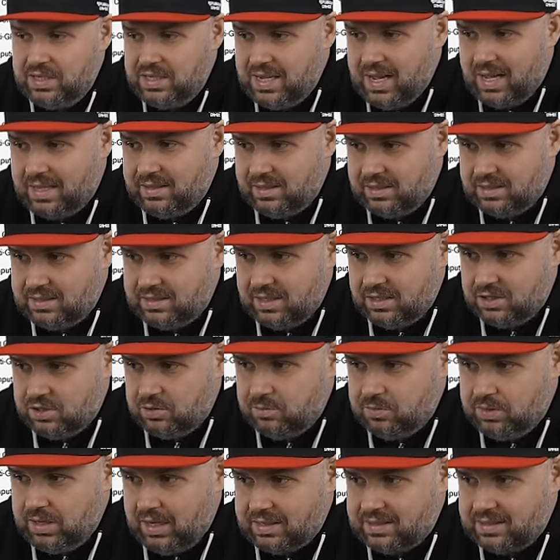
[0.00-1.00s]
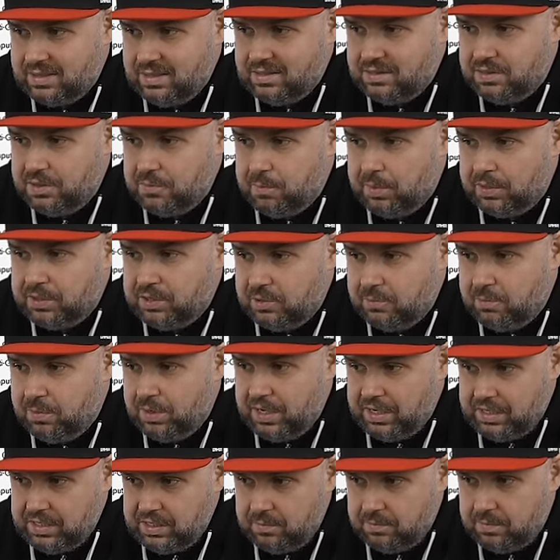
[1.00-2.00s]
With low consumption.
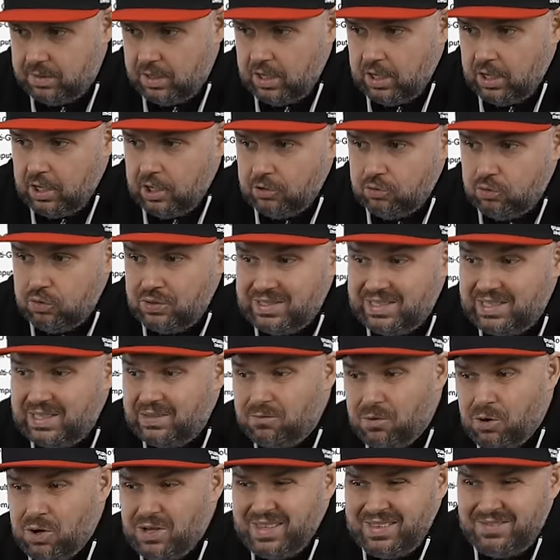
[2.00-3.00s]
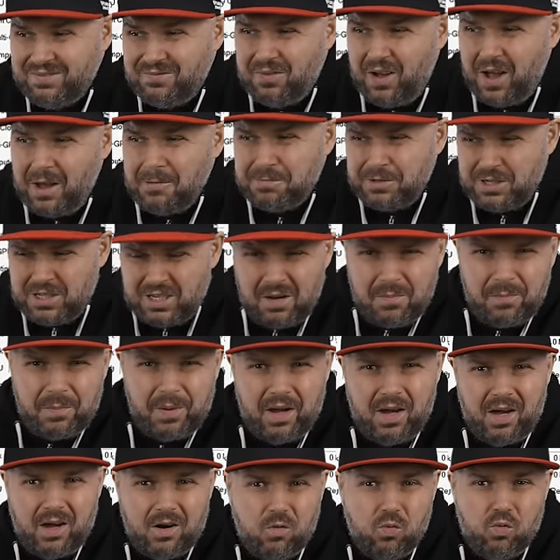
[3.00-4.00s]
That is, it is generally good in
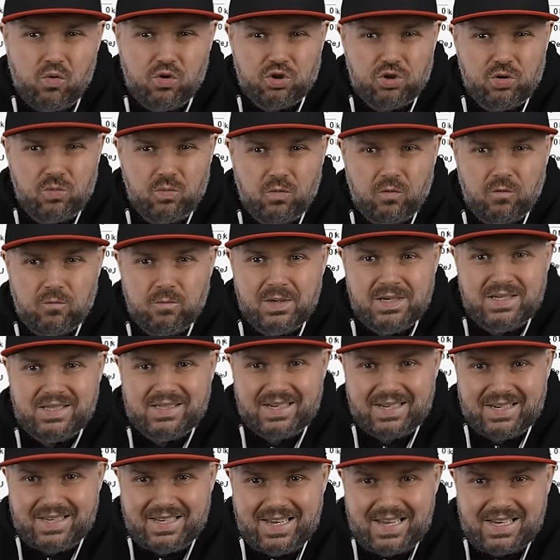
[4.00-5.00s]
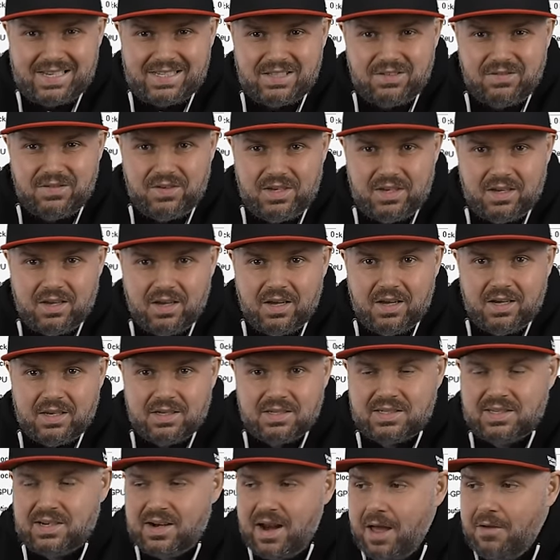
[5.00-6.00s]
fast action. You can't
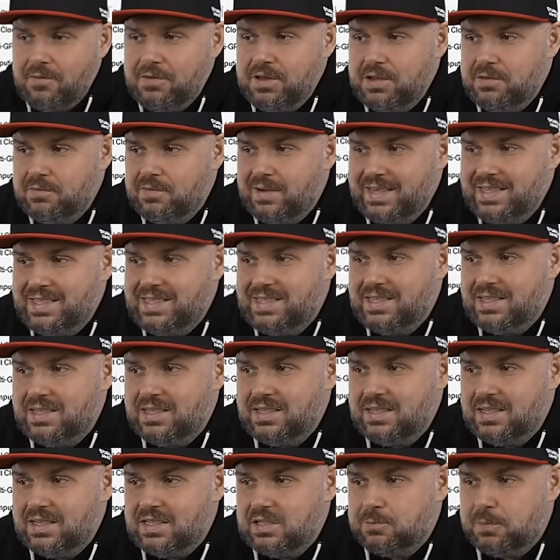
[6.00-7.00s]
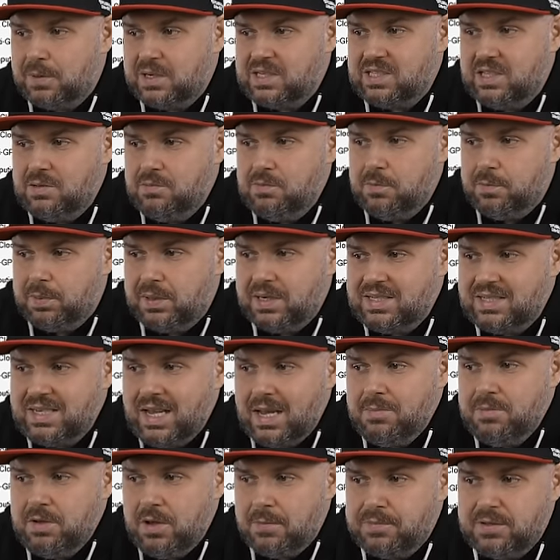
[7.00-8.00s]
compare it with simple processors,
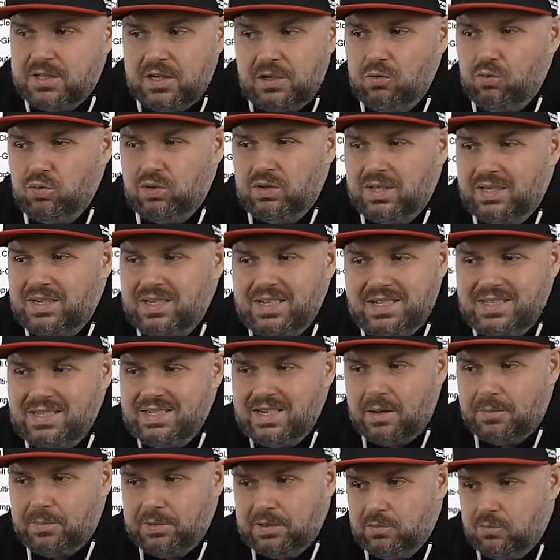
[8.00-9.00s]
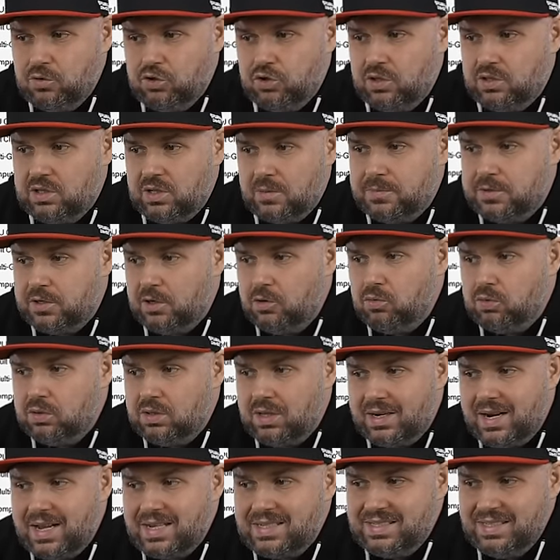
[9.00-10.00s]
because these are completely different
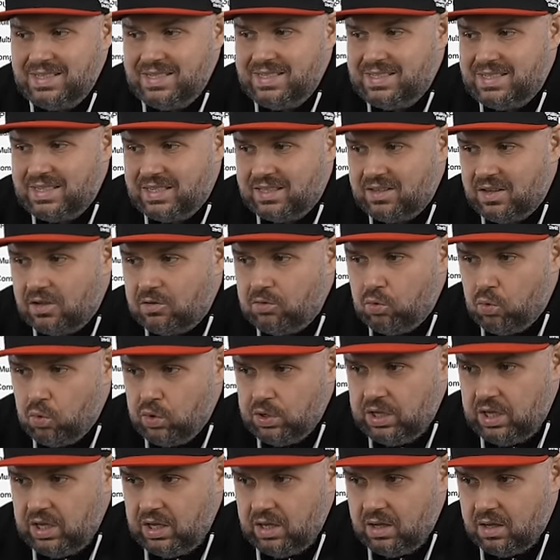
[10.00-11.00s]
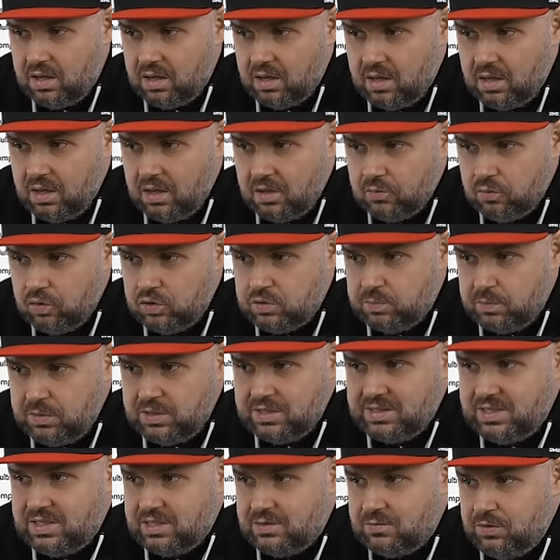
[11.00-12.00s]
technologies. We see here
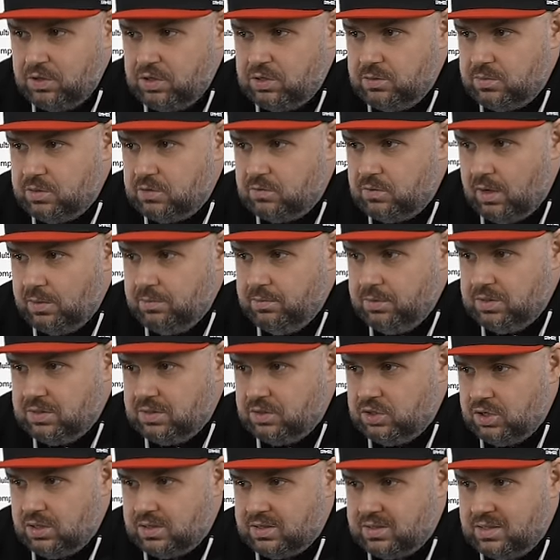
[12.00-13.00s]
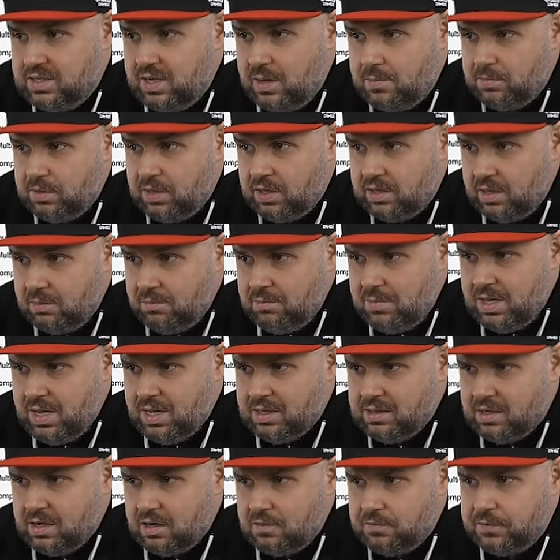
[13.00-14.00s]
now seven nanometers. This is
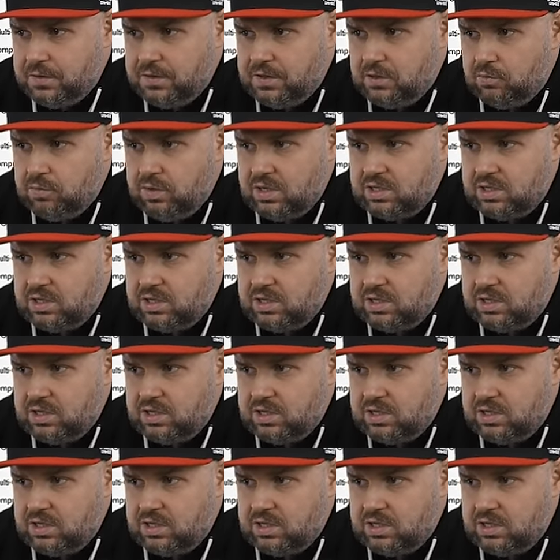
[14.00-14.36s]
Meteor Lake.